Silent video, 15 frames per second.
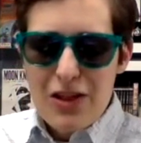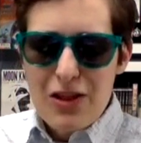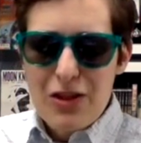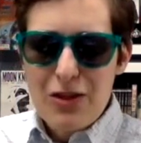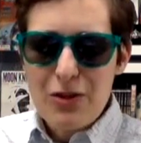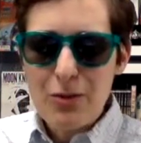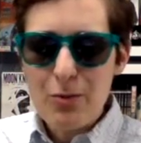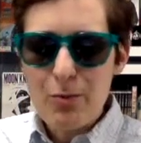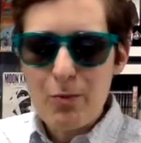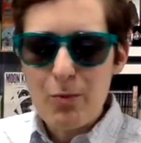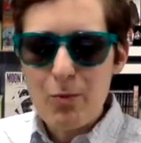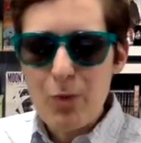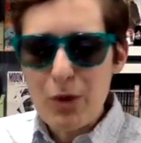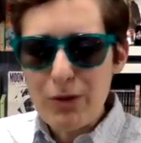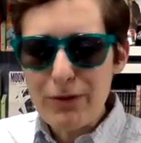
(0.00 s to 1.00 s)
The
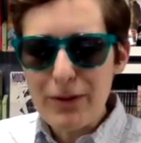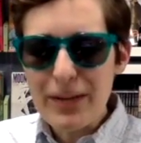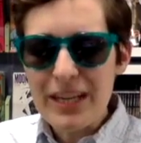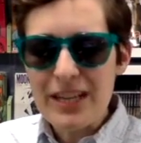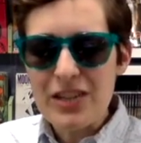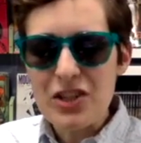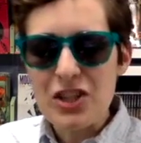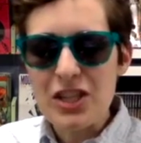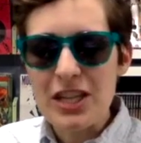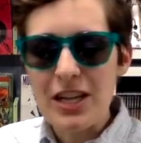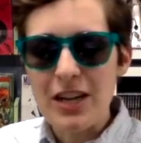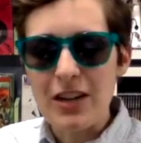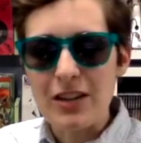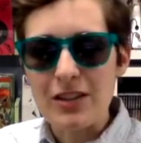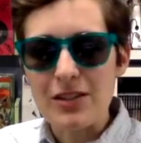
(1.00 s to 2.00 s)
Wolverine and
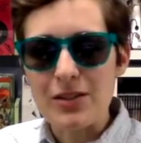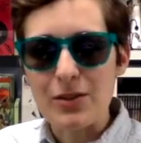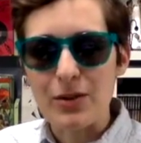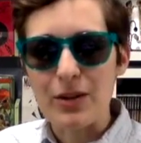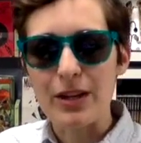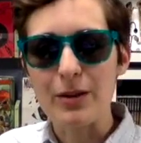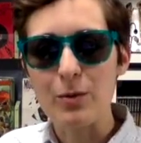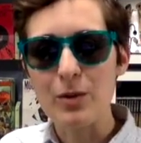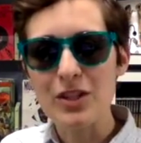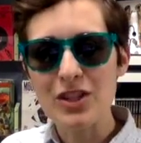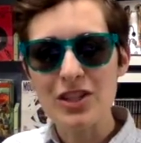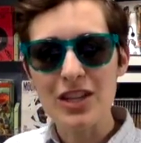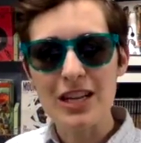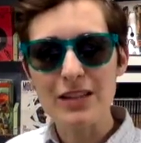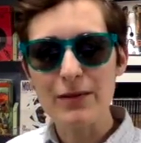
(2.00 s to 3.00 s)
She-Hulk story,
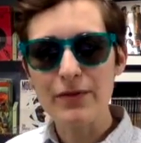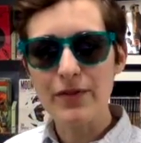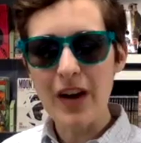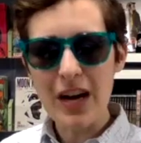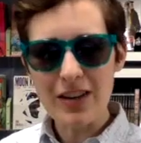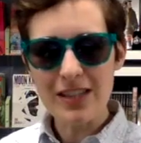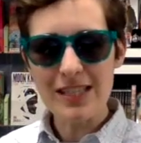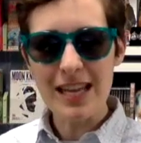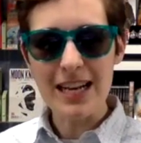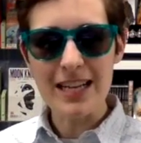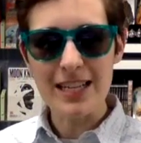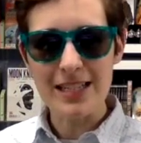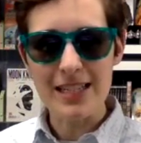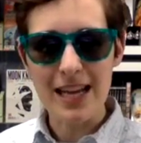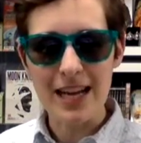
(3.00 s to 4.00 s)
which as far as I
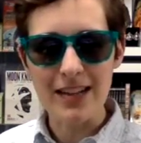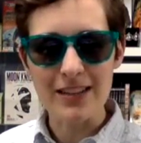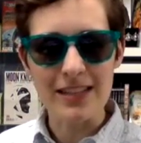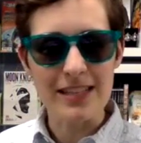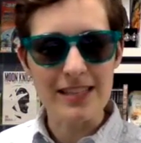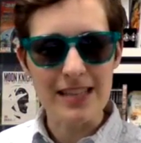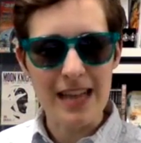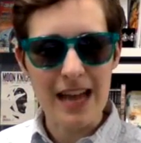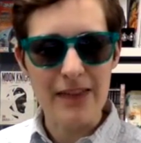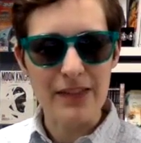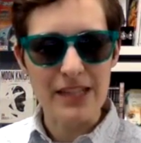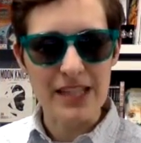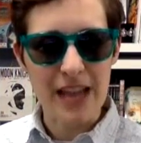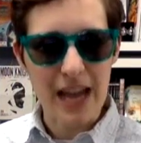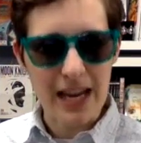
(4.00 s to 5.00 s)
can tell doesn't have
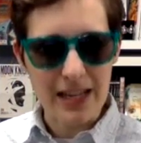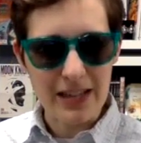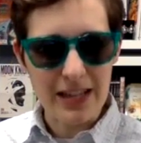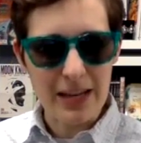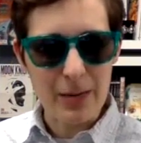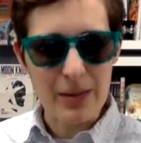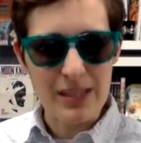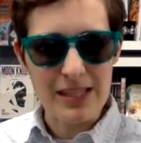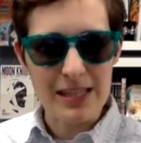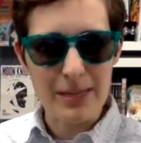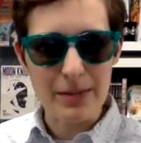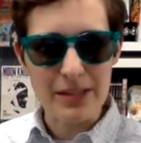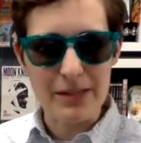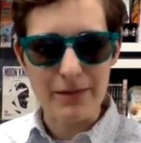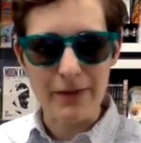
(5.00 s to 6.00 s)
a title, I wasn't
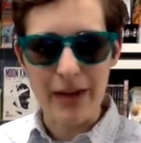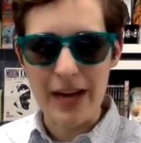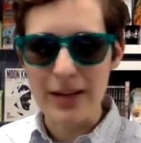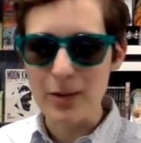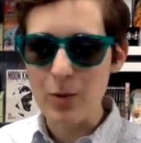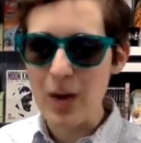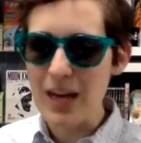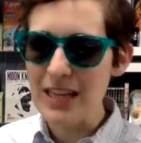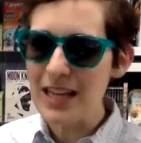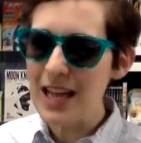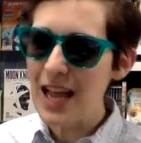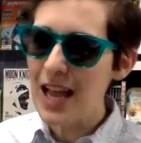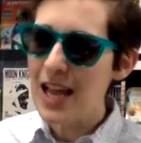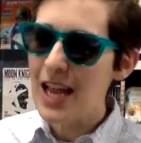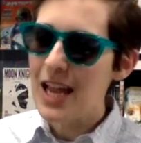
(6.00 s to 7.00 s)
able to find
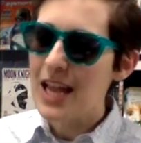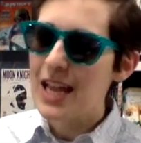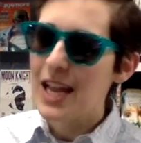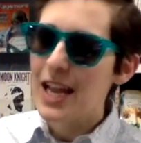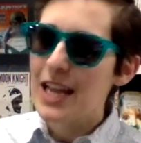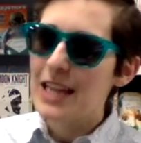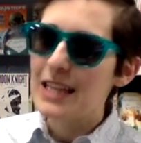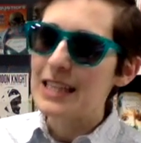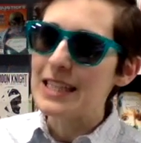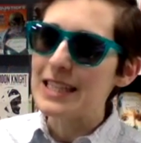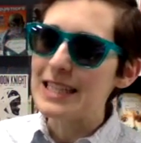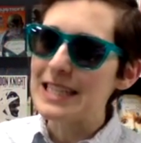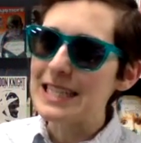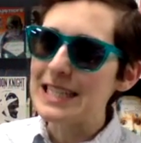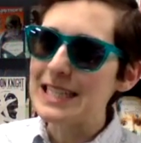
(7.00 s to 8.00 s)
one,
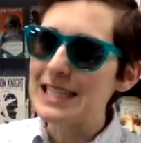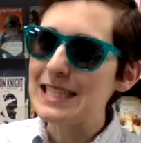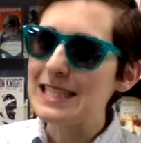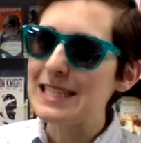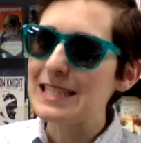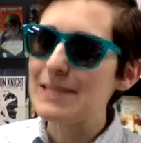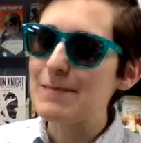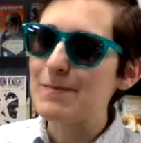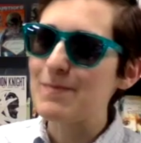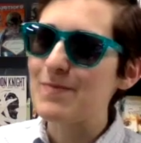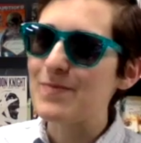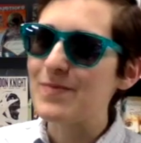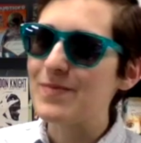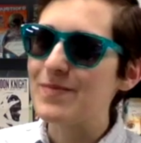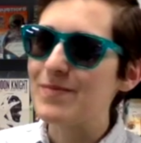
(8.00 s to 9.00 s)
is
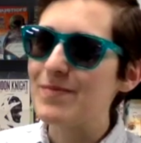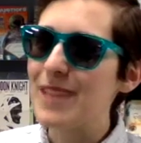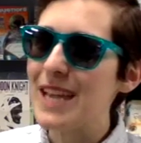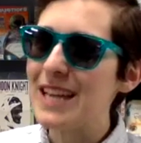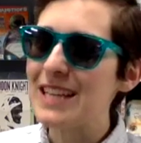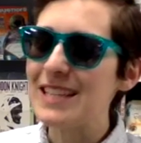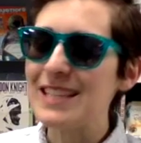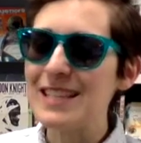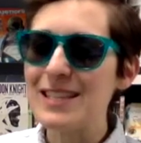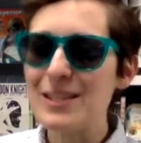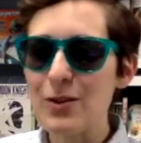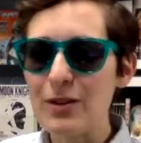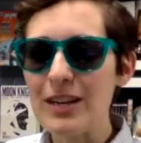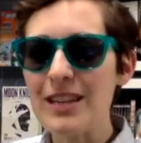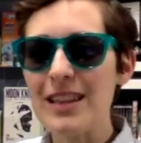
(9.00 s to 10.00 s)
a
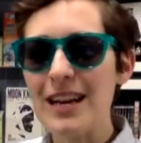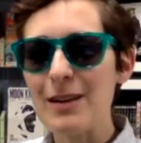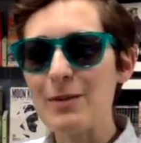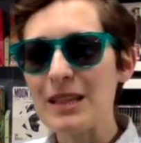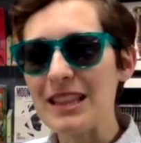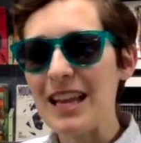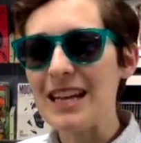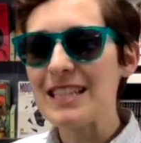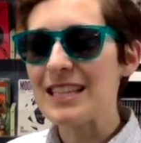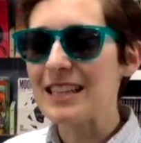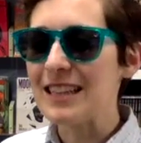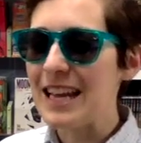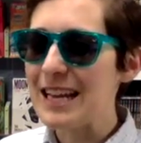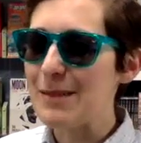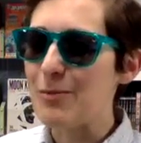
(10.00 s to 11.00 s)
story that I would like to
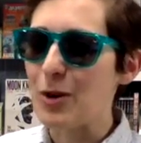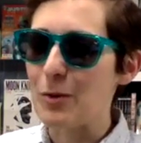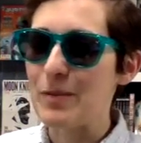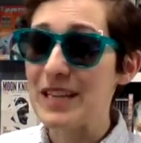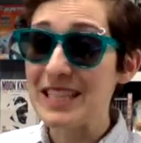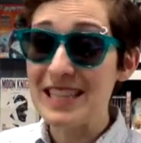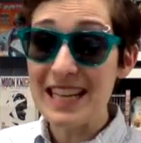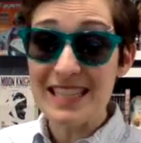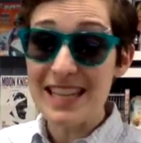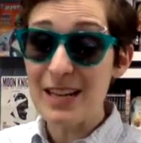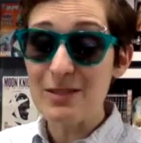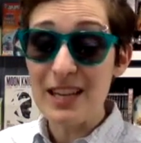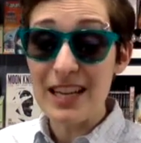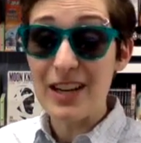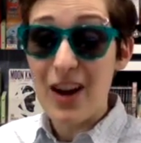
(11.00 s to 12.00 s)
like more, because that
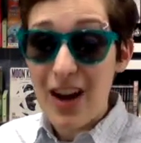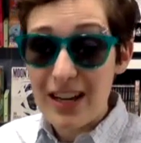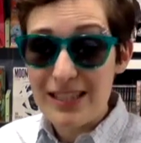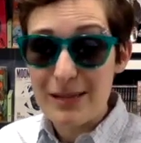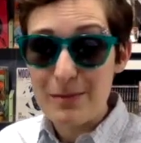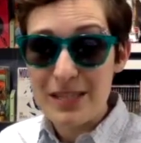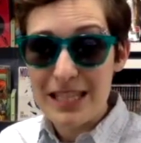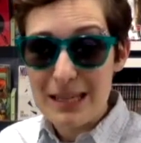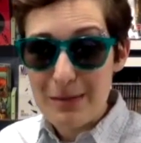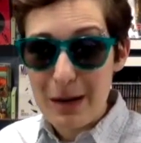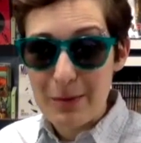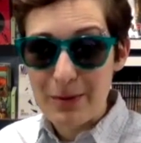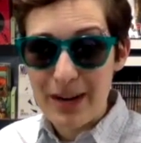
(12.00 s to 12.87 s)
sounds like an awesome team up,